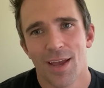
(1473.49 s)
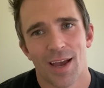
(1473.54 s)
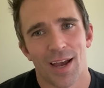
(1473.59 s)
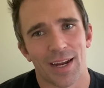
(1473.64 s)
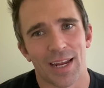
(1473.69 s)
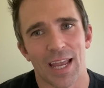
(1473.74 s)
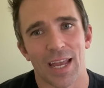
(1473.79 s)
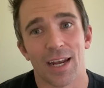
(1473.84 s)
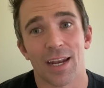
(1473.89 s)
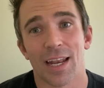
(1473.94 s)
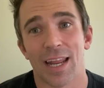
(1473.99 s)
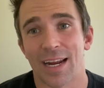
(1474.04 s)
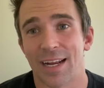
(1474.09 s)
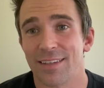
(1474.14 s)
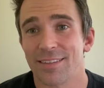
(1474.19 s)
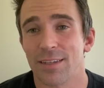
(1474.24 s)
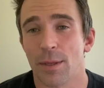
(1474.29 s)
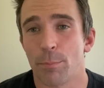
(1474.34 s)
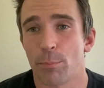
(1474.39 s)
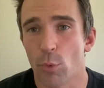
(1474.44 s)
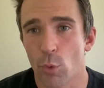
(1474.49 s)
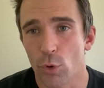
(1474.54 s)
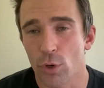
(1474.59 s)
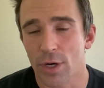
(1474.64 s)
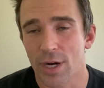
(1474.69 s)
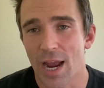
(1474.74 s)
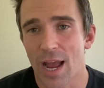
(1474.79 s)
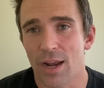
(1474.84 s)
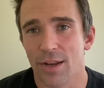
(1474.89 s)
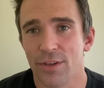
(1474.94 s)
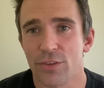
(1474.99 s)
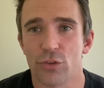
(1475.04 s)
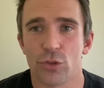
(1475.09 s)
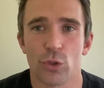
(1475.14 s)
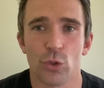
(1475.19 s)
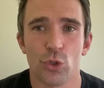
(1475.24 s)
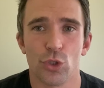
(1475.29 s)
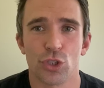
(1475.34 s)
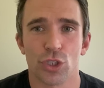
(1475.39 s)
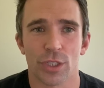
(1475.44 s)
Again, like I said, border collies
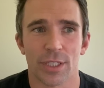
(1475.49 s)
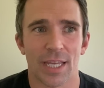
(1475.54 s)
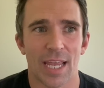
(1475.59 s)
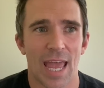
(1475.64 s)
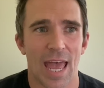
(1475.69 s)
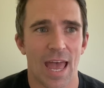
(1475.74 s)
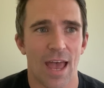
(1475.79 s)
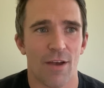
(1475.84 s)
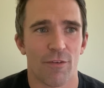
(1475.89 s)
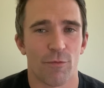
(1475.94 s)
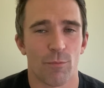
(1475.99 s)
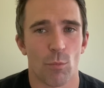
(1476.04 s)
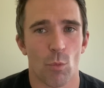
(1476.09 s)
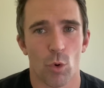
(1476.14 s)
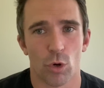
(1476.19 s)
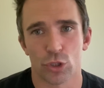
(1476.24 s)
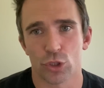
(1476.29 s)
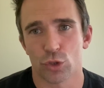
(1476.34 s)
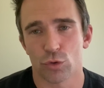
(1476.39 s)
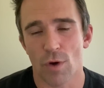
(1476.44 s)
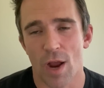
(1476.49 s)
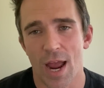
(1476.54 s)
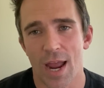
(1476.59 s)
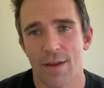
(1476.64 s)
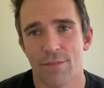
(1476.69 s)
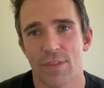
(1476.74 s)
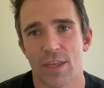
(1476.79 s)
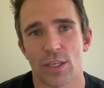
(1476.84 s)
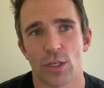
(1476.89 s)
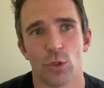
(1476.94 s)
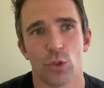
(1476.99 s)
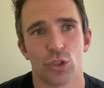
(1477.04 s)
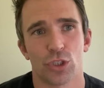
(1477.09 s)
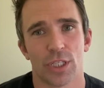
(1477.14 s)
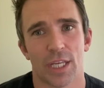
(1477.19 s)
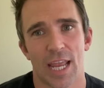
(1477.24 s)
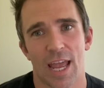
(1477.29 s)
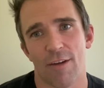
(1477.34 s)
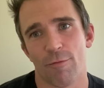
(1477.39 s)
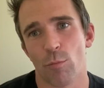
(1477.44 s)
usually have more drive, they
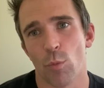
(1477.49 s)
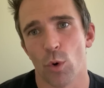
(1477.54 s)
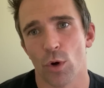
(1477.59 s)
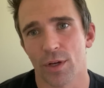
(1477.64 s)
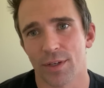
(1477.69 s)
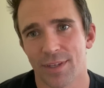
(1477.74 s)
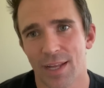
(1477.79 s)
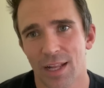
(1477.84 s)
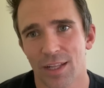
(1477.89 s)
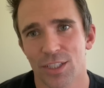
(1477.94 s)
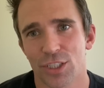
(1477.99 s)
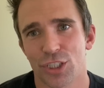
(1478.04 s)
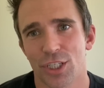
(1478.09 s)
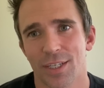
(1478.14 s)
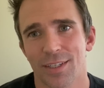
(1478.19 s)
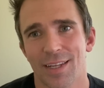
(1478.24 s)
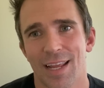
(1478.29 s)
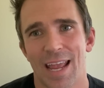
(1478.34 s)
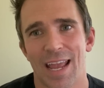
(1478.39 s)
usually have more intelligence,